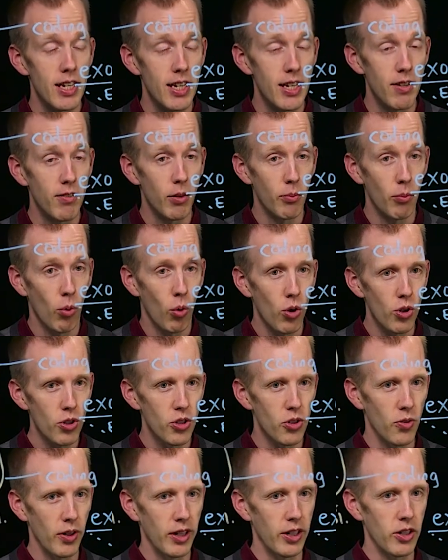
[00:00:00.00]
Even more
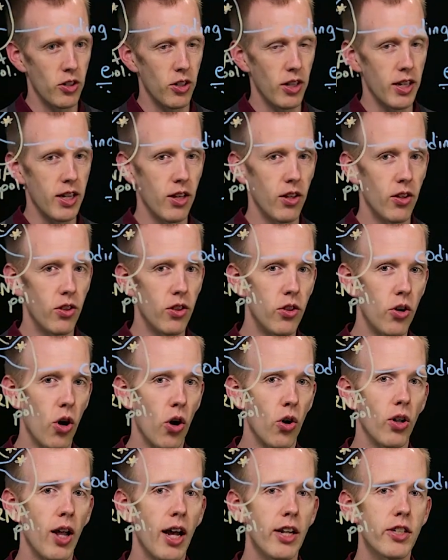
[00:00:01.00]
strangely,
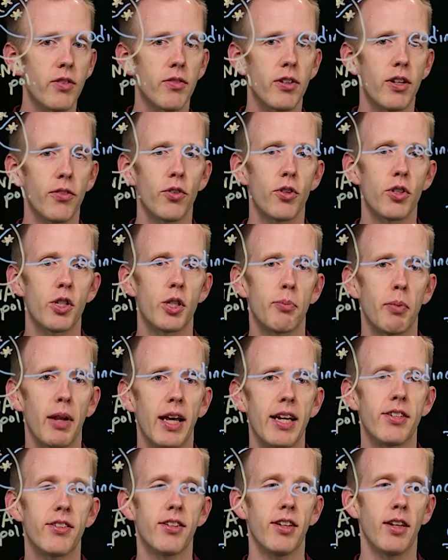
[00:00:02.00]
there are lots of different
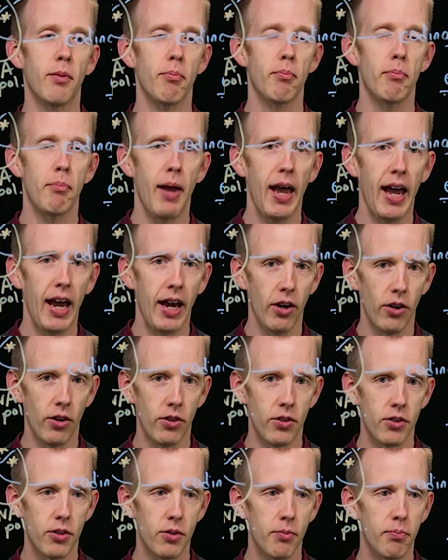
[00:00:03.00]
splicing
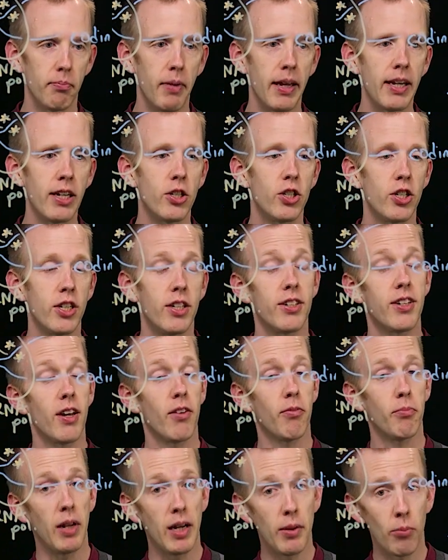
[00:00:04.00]
patterns. Many genes
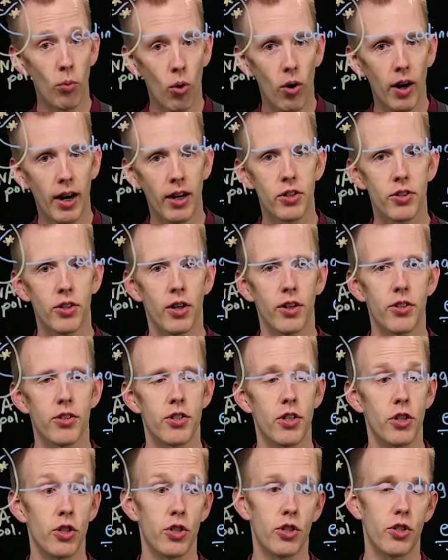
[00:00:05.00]
have many more
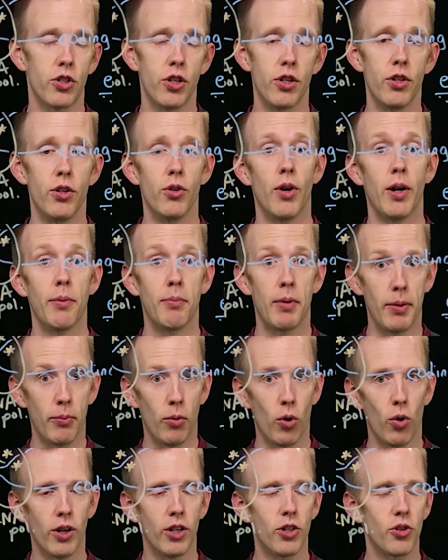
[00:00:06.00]
exons than just two and many
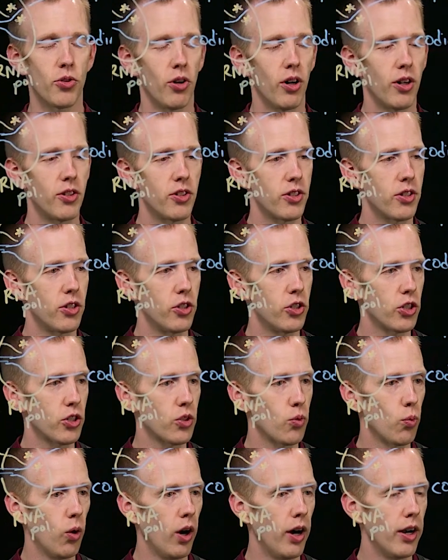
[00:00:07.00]
more introns than
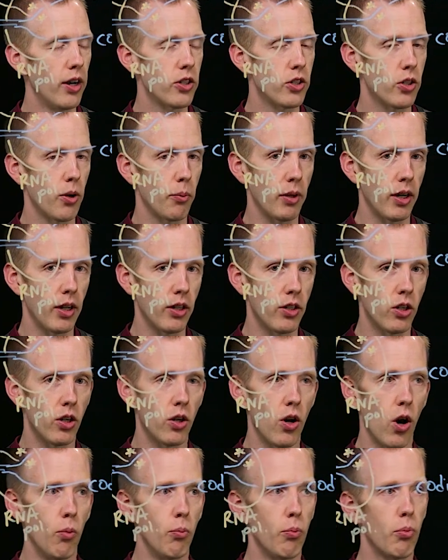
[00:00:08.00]
just one. So I'm going to
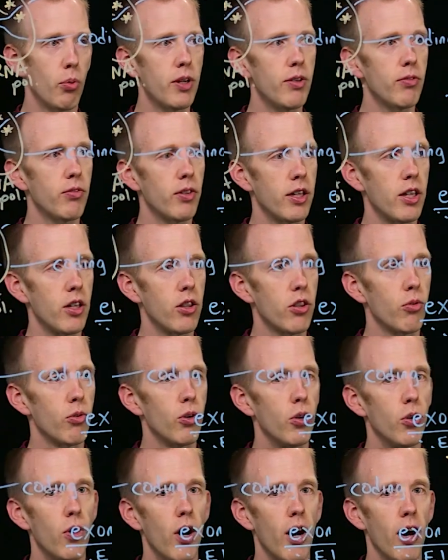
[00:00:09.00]
go briefly
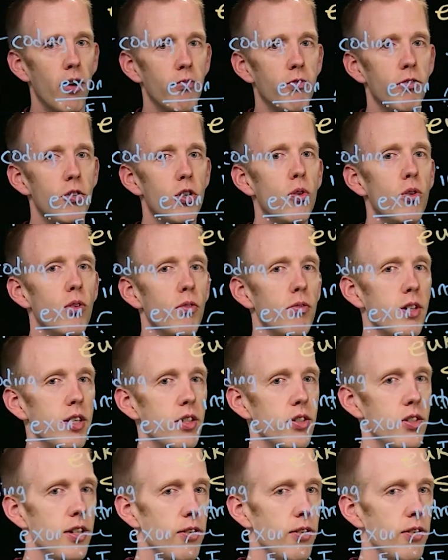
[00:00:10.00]
through a few of these